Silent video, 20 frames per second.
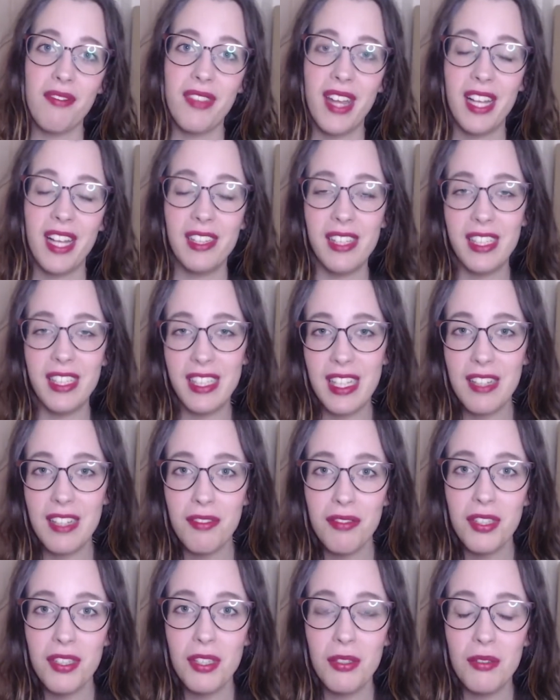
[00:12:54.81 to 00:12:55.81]
Like, if
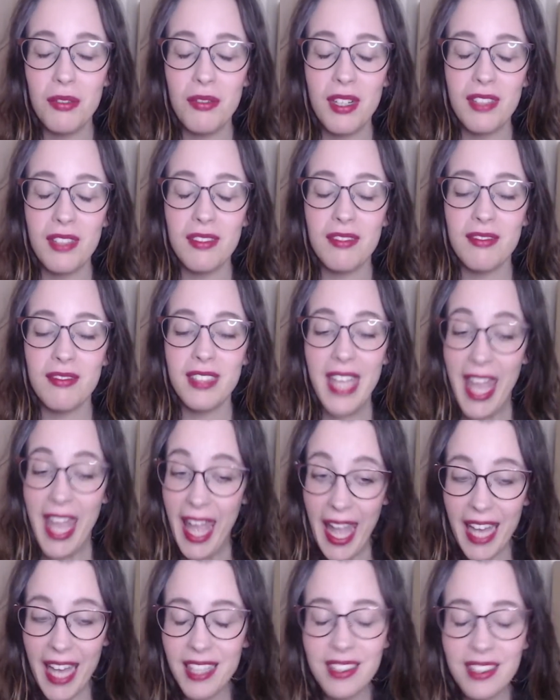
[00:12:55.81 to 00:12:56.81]
you can